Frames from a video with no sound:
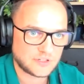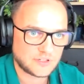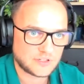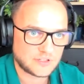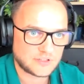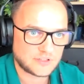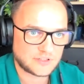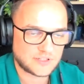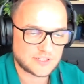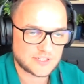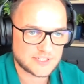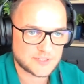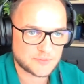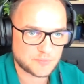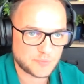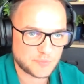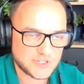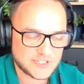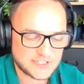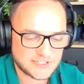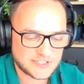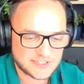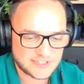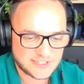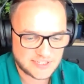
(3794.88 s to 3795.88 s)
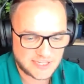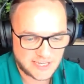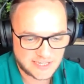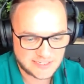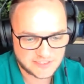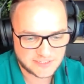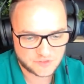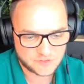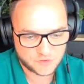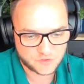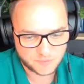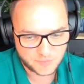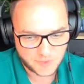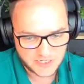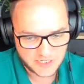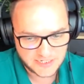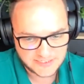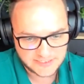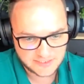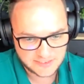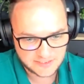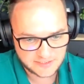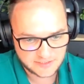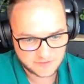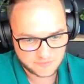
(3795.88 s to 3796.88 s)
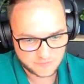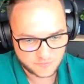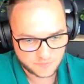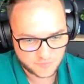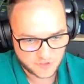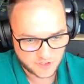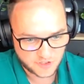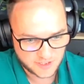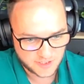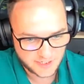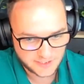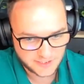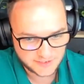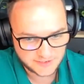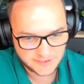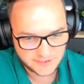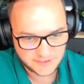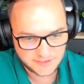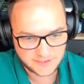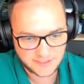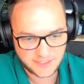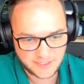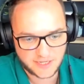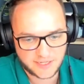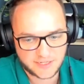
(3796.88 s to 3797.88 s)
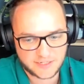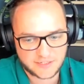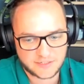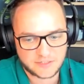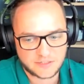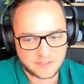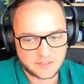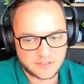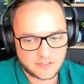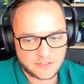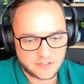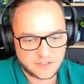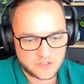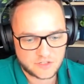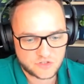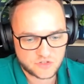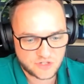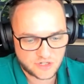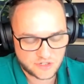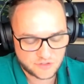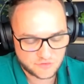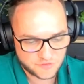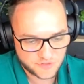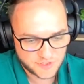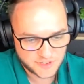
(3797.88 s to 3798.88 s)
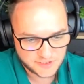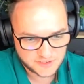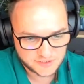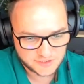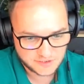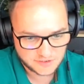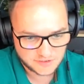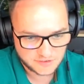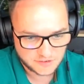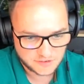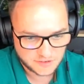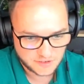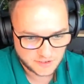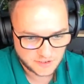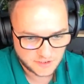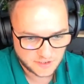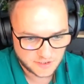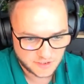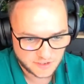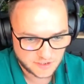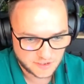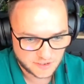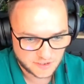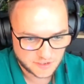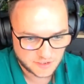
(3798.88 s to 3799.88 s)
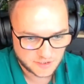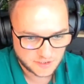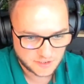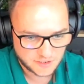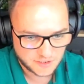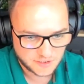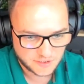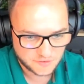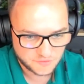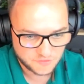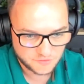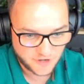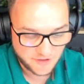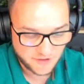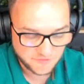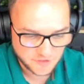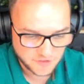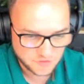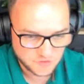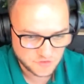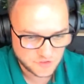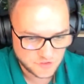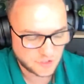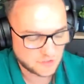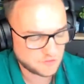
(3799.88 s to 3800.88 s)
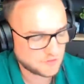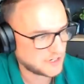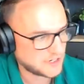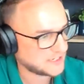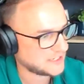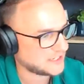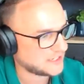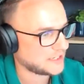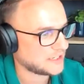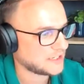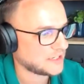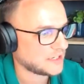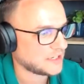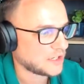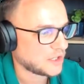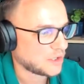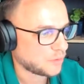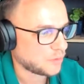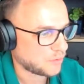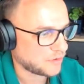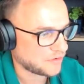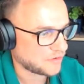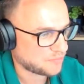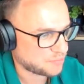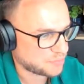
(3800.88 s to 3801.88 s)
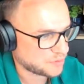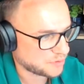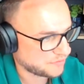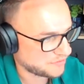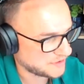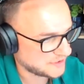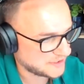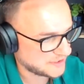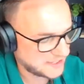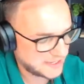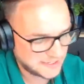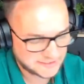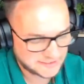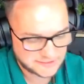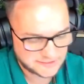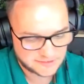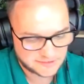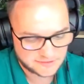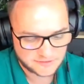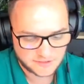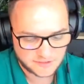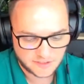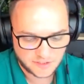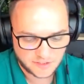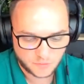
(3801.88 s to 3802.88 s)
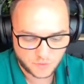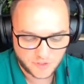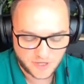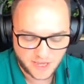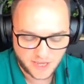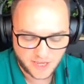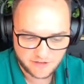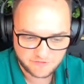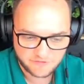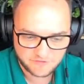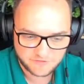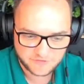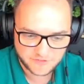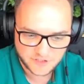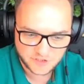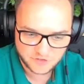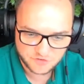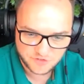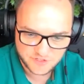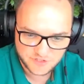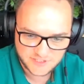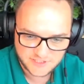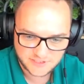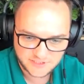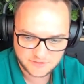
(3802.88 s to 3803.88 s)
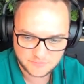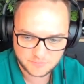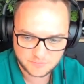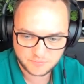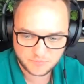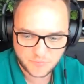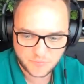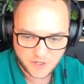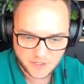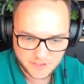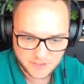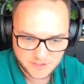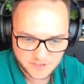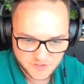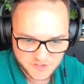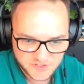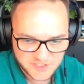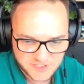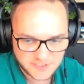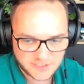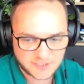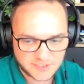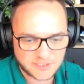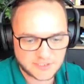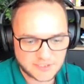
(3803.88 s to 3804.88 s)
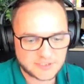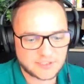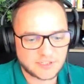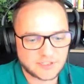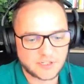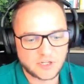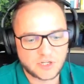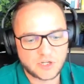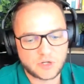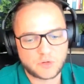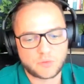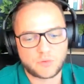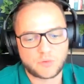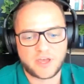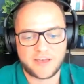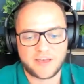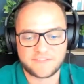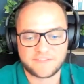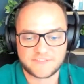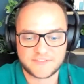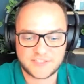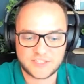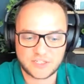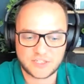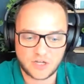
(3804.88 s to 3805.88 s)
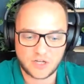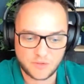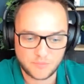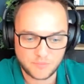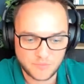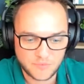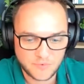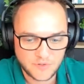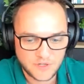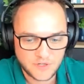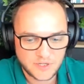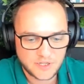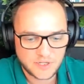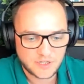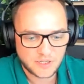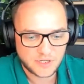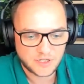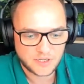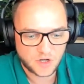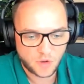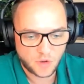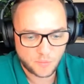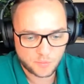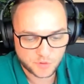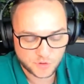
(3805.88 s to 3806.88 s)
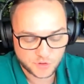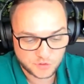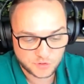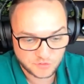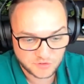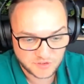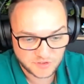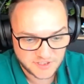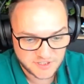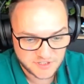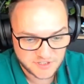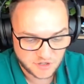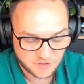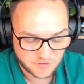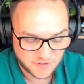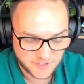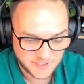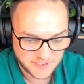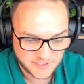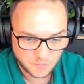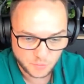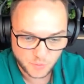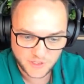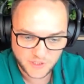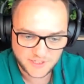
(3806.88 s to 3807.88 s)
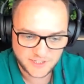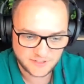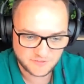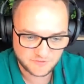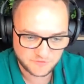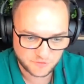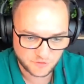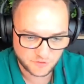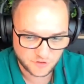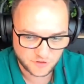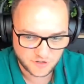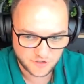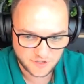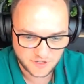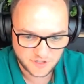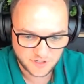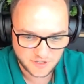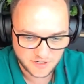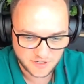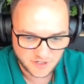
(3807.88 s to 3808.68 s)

this business has a robust product. It can generate revenues already. We've proven that we have interested partners in it. We have some opportunities already waiting for